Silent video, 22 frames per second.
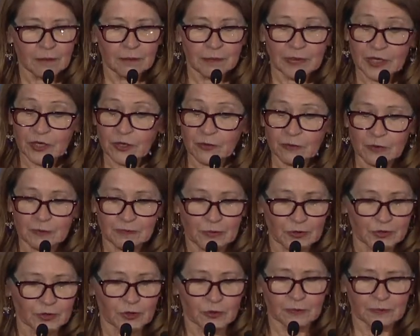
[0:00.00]
But
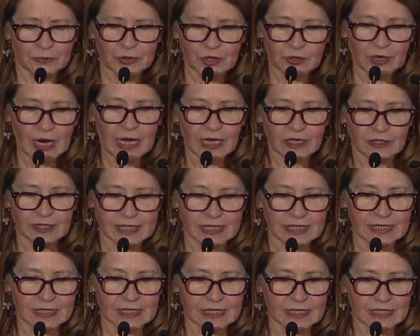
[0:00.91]
your
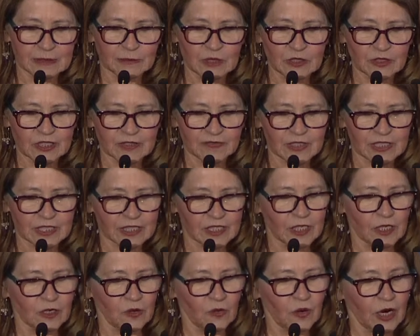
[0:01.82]
bureaucracies, as most of us
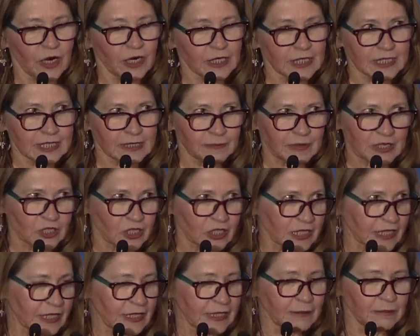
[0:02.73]
know, aren't
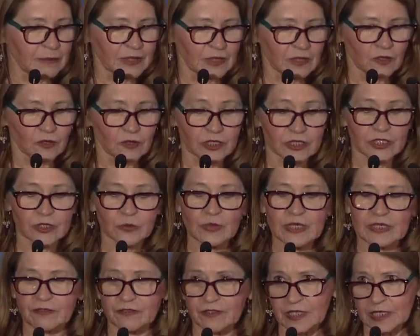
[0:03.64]
especially nimble or
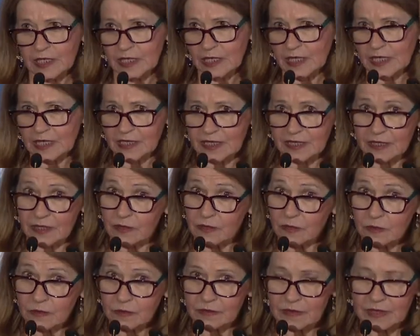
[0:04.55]
swift, and
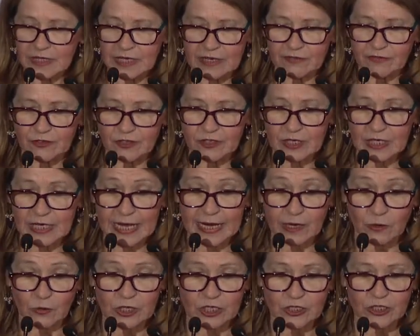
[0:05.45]
so the effort
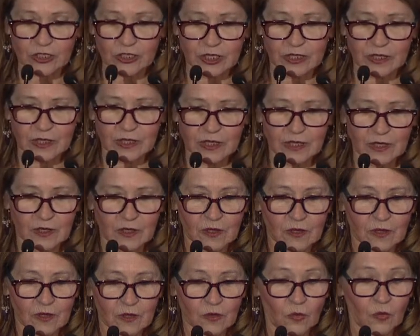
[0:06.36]
languished.
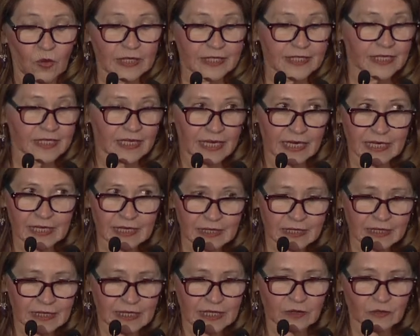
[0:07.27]
Once
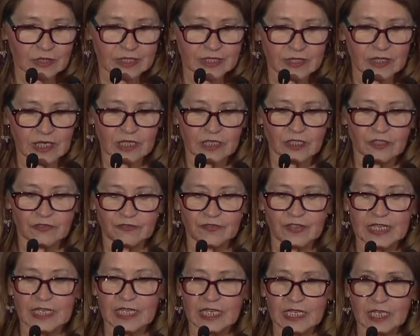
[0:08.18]
again, it was Dr.
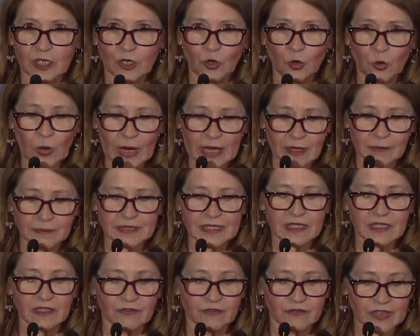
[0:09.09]
Foege who helped
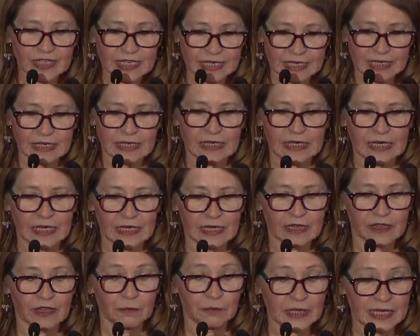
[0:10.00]
convene
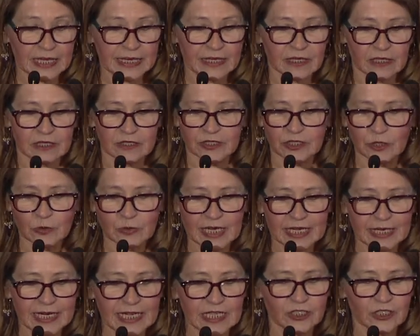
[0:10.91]
the players,
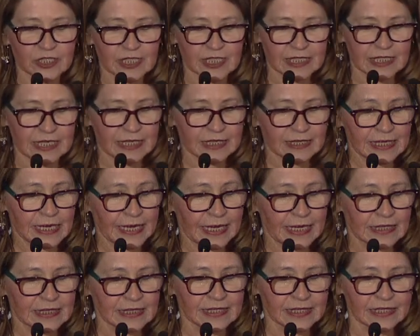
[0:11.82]
UN agency
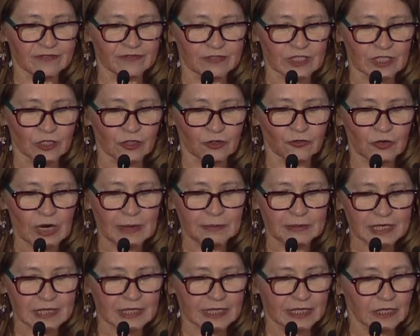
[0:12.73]
heads,
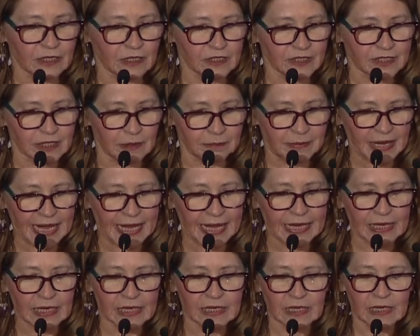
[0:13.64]
philanthropic leaders, the
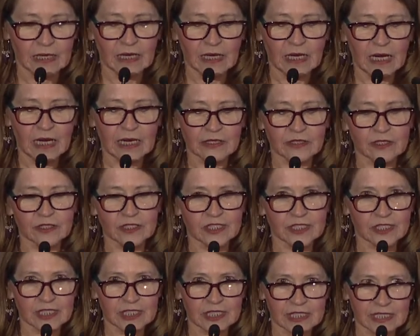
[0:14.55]
bank,
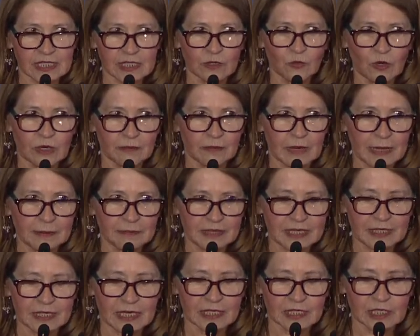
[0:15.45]
others, to see what might
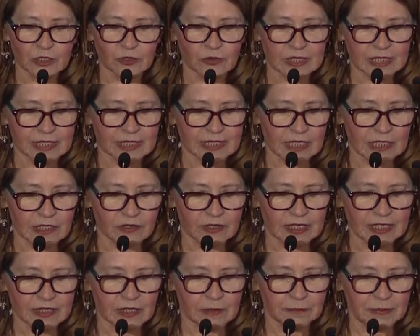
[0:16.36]
be done to
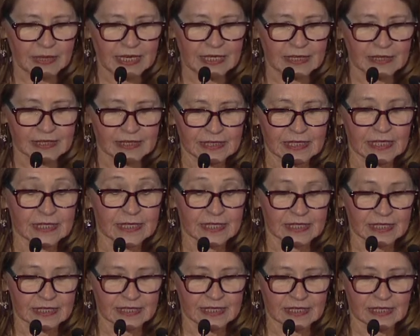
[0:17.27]
accelerate the pace and
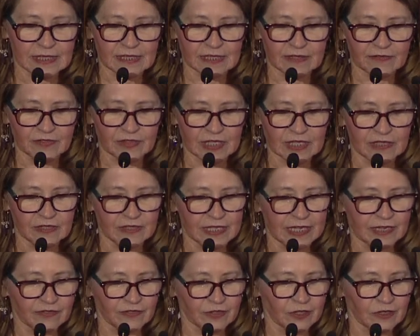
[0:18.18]
success of the
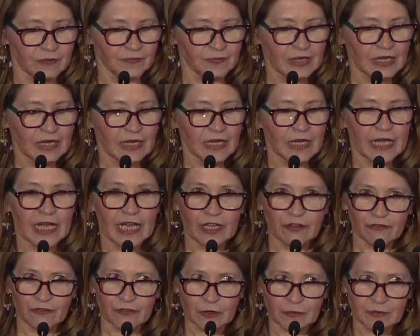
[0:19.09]
endeavor.
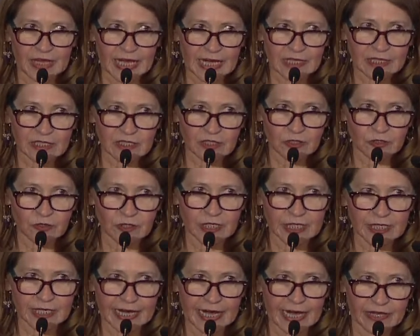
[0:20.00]
And from that
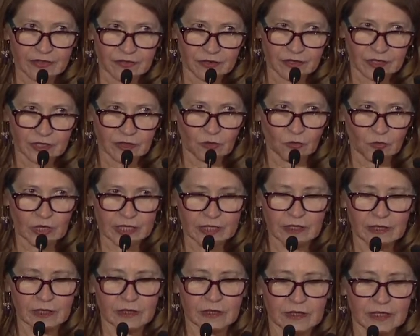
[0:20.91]
storied gathering, the
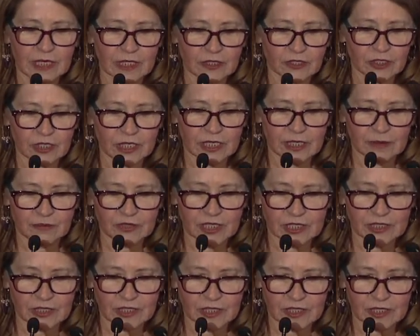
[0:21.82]
one Dr. Kim
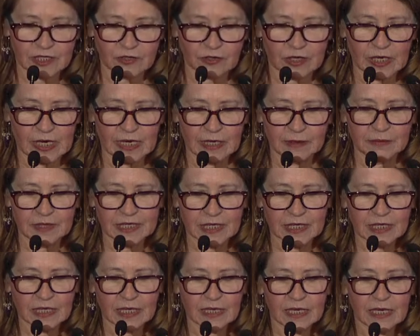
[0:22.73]
just described,
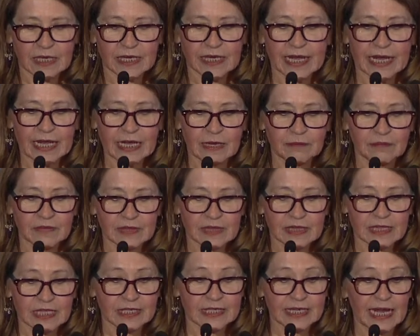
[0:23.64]
came
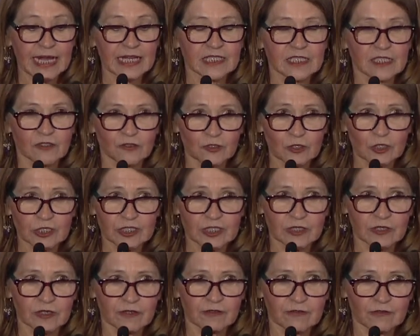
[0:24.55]
the Task
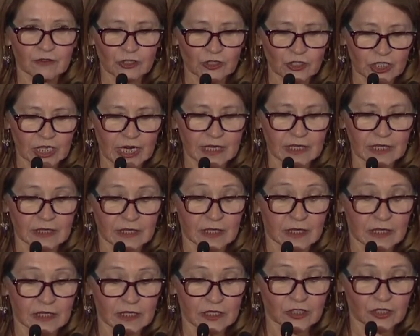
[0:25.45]
Force for Child
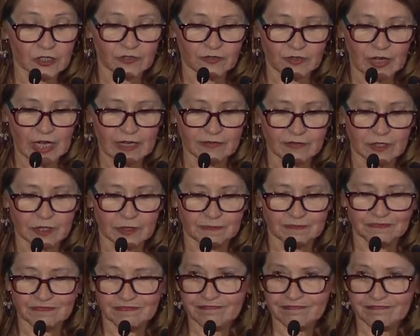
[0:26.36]
Survival.